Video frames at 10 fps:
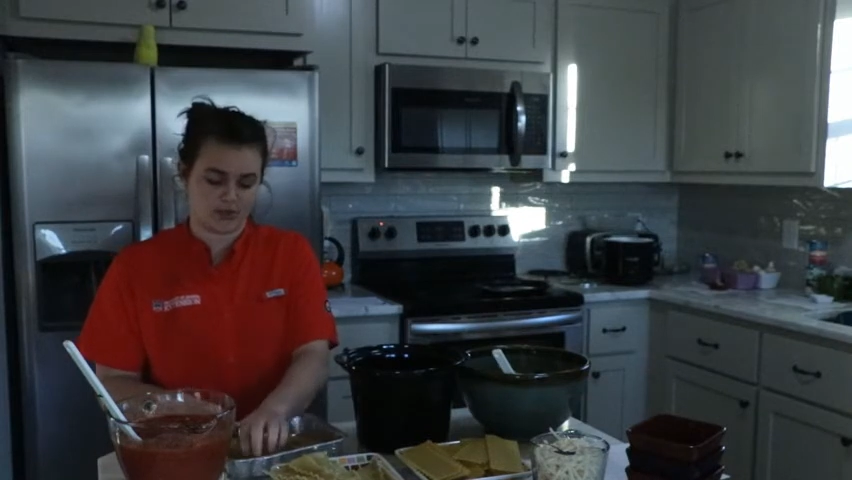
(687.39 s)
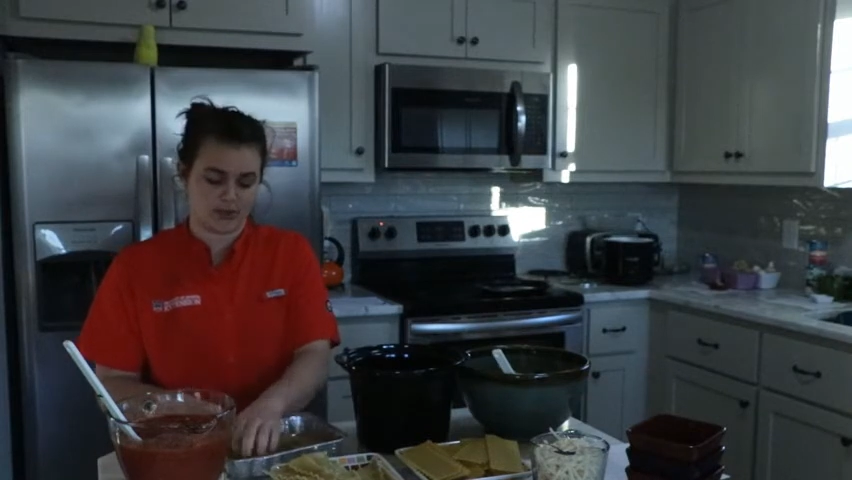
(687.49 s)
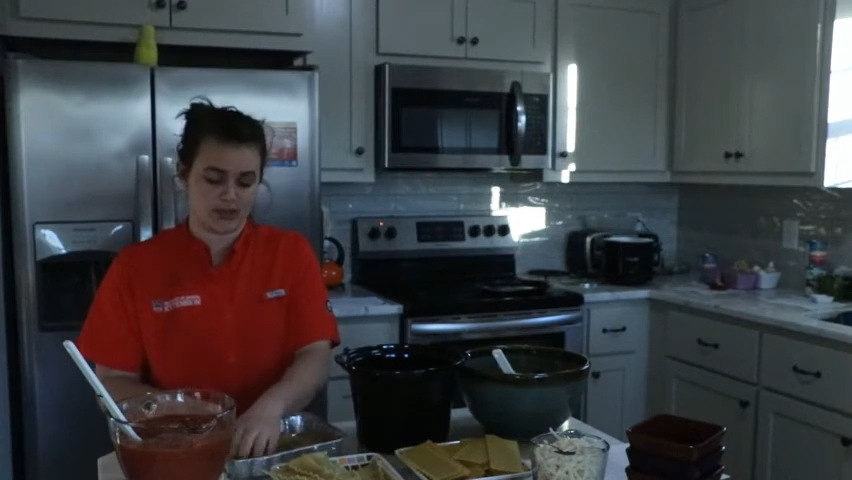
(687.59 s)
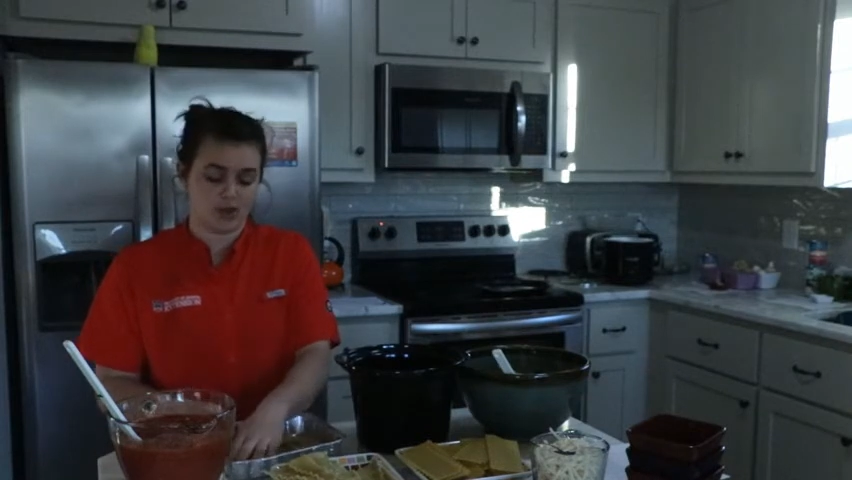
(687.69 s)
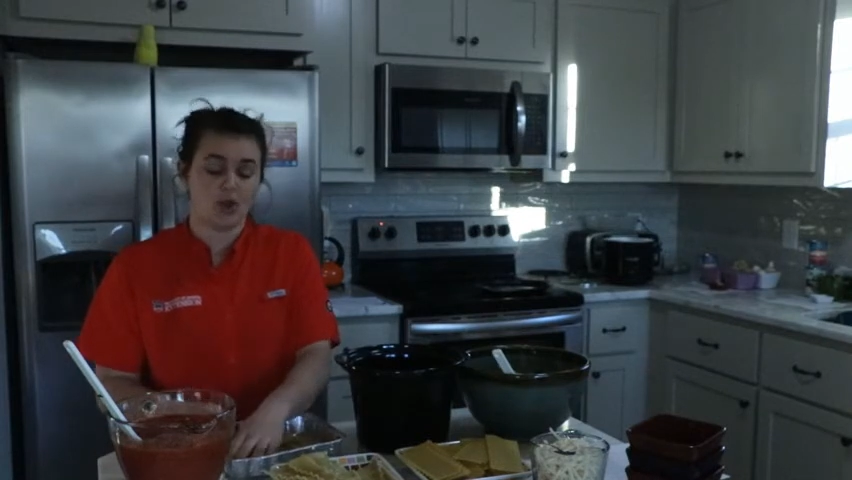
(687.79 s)

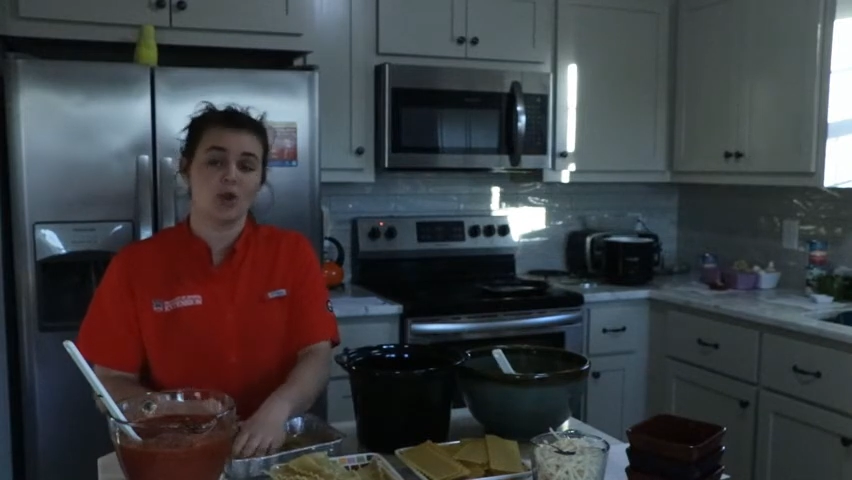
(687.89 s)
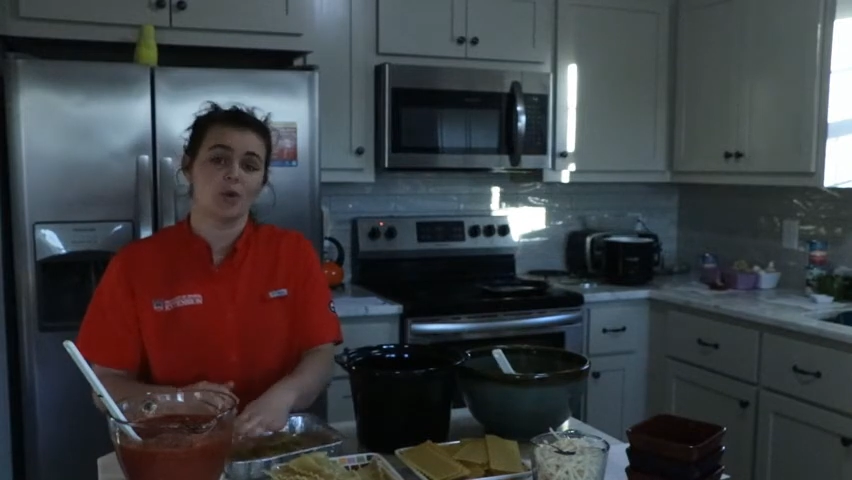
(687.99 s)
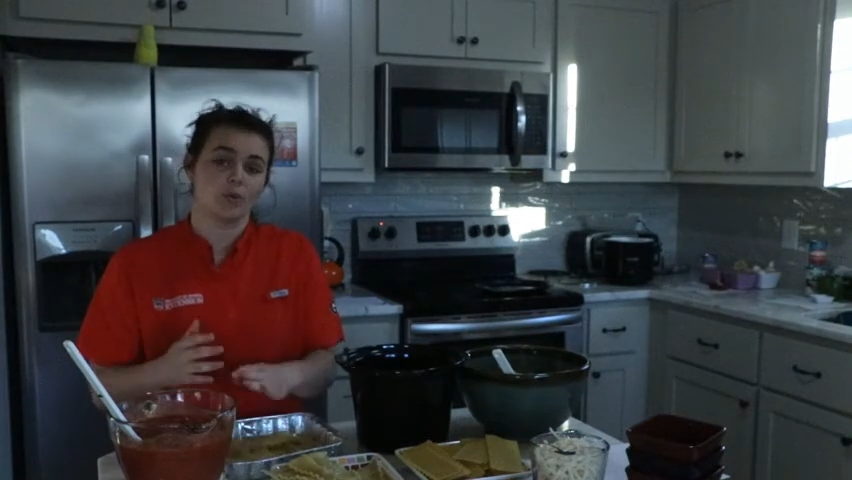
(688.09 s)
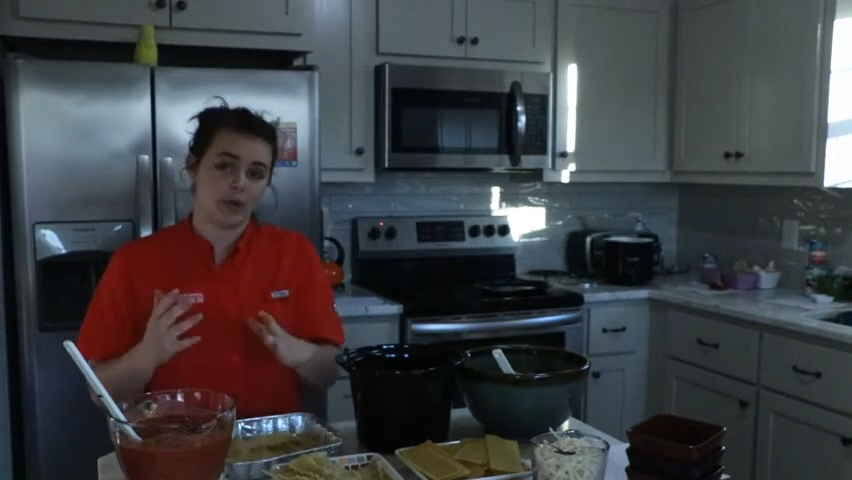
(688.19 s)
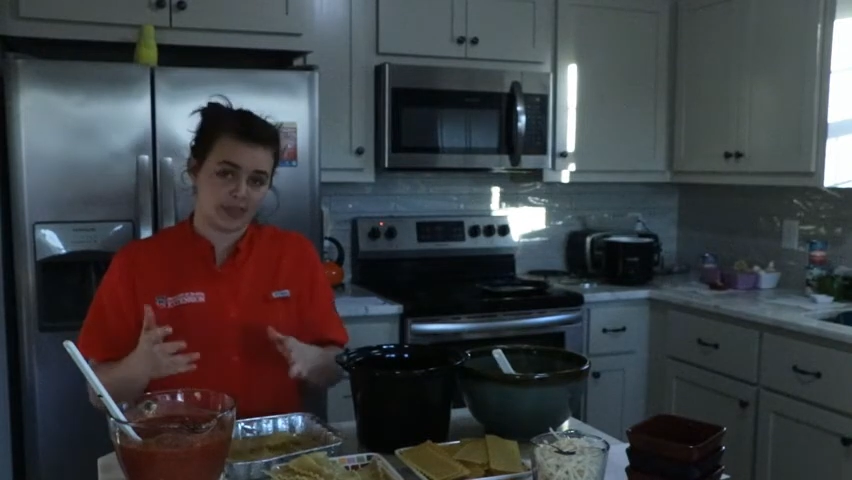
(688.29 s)
eat
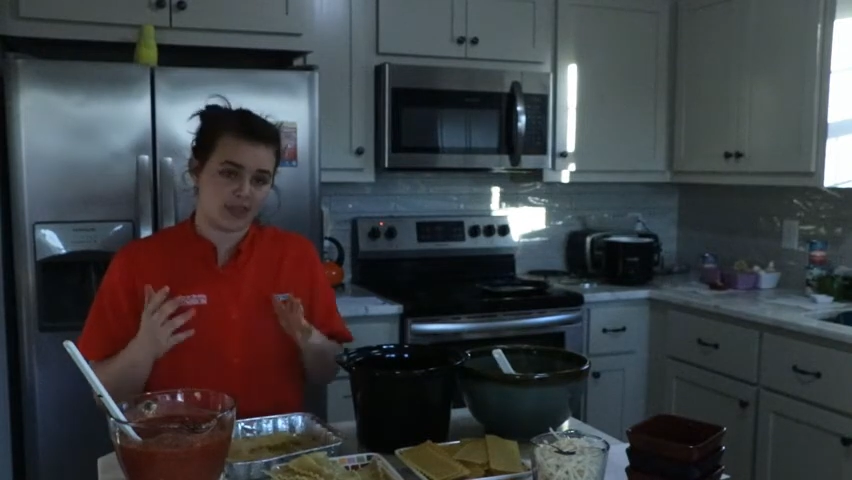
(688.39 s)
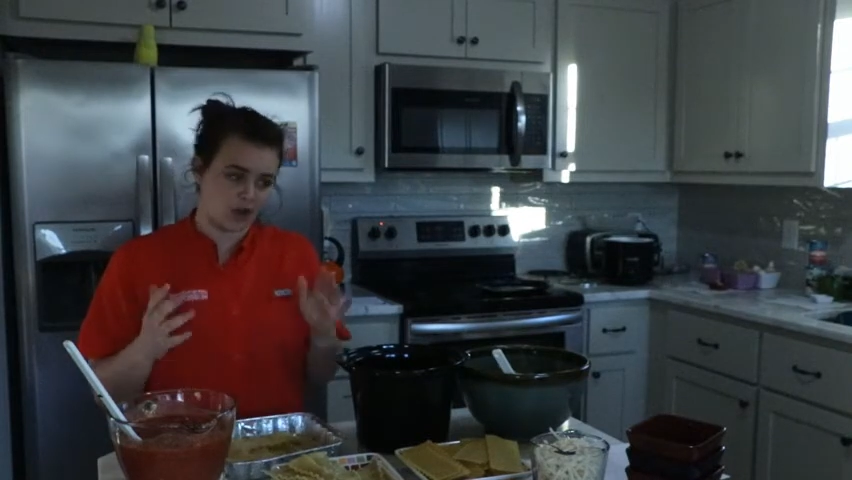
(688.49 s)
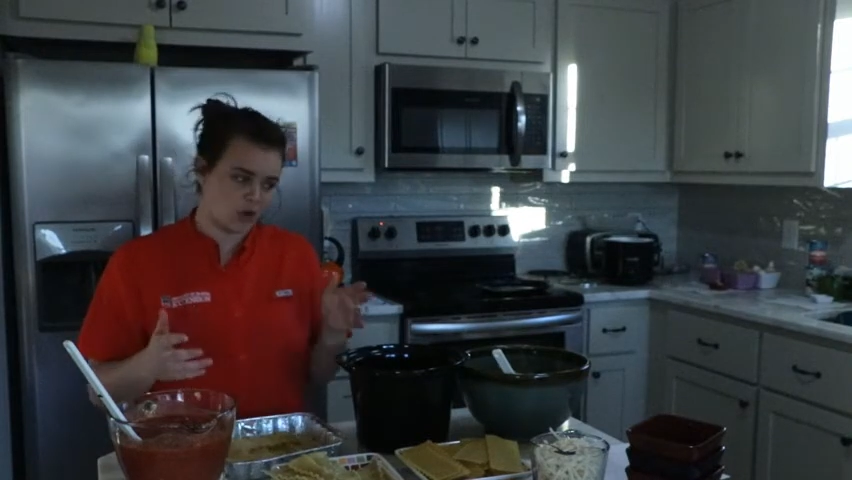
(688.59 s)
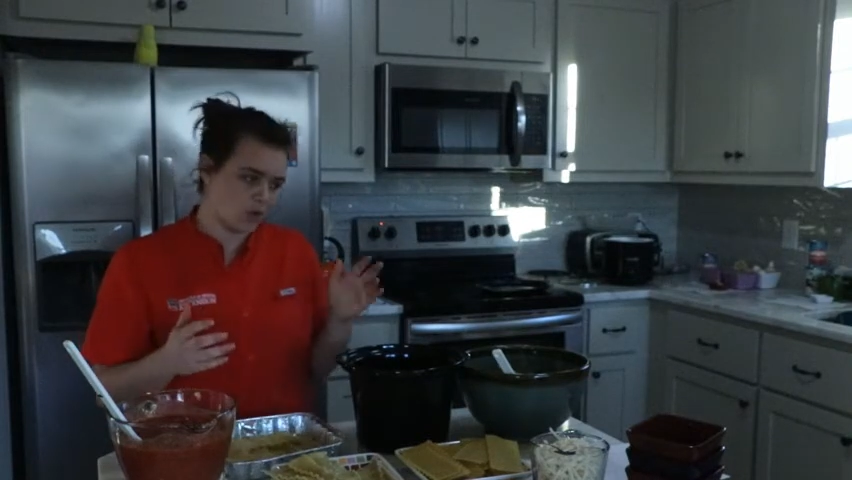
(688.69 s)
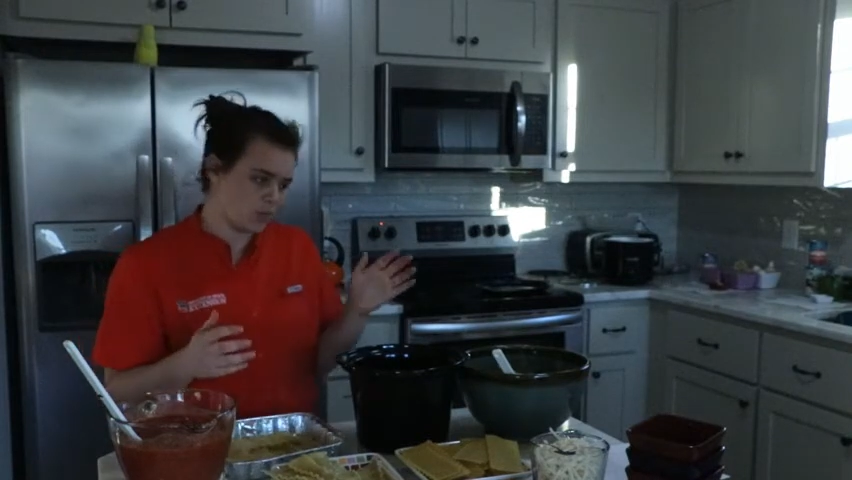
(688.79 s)
with a whole